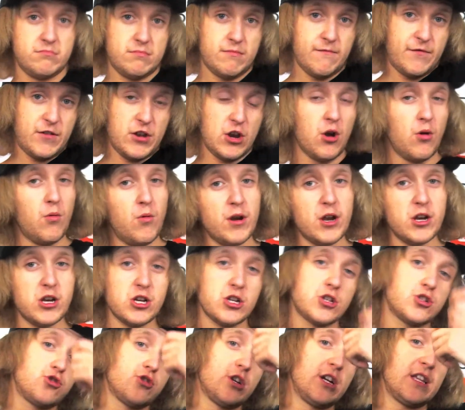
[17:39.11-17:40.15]
If you don't want to
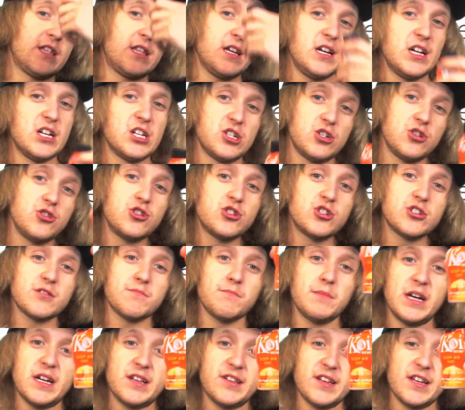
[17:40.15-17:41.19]
just drink this, you can just
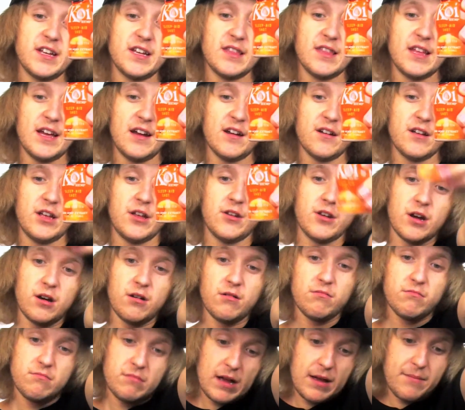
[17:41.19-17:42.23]
mix it in there,
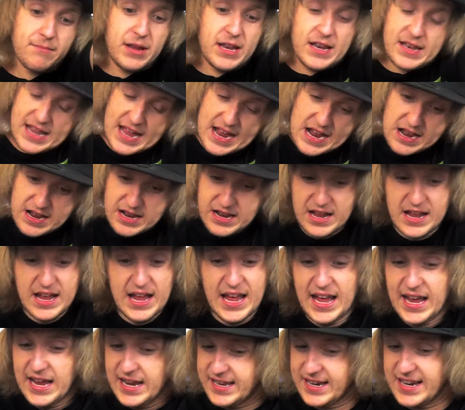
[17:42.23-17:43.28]
That
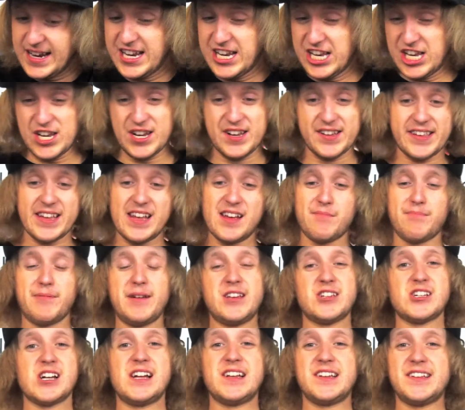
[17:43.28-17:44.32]
it tastes just like
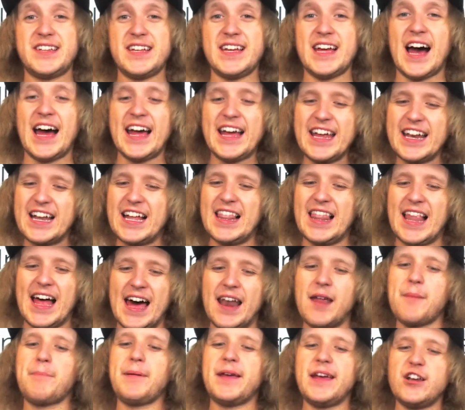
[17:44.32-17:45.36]
peach iced tea. I get a
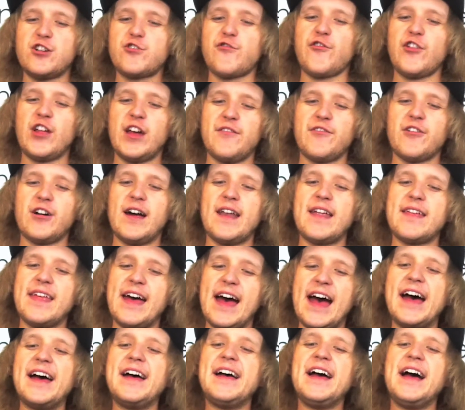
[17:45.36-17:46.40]
lot of peach flavor out of
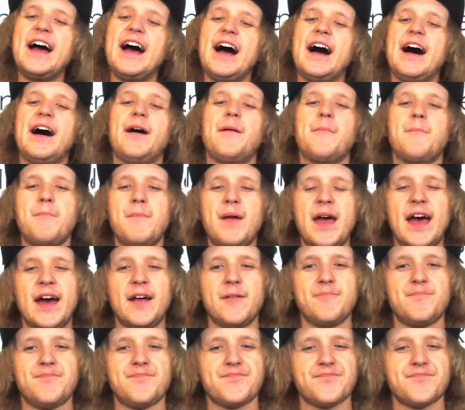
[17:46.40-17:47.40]
that. Man.